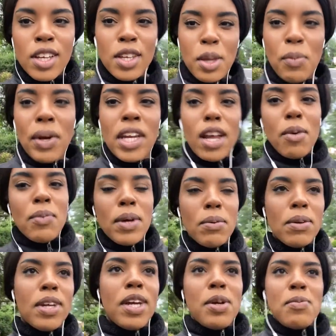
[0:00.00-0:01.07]
You might not be
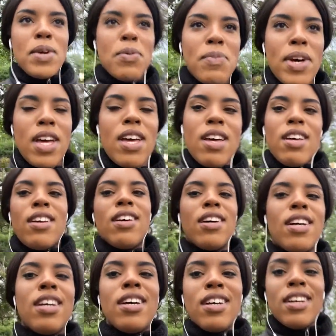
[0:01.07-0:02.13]
able to hear me, but
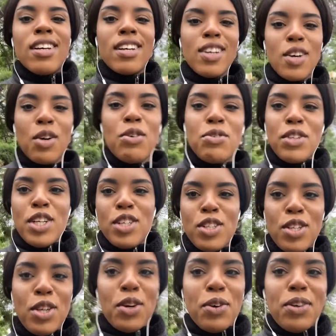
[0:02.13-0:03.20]
hopefully you
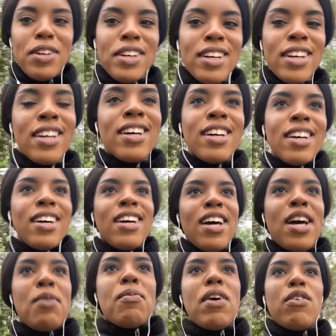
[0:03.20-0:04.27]
do.
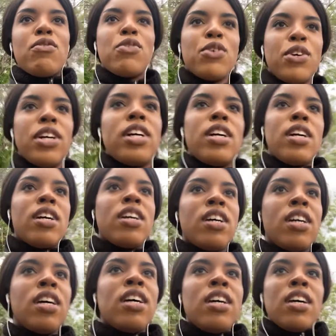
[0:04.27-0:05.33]
I'm out for
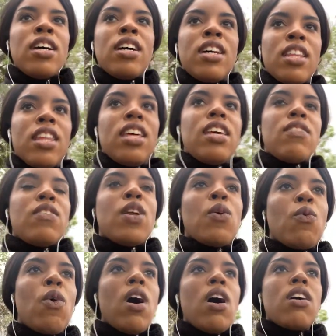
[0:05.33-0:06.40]
the evening
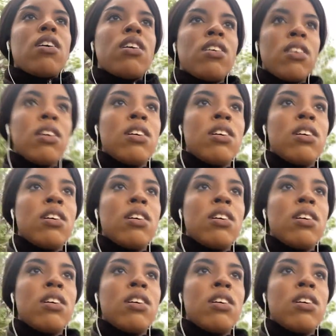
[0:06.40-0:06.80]
walk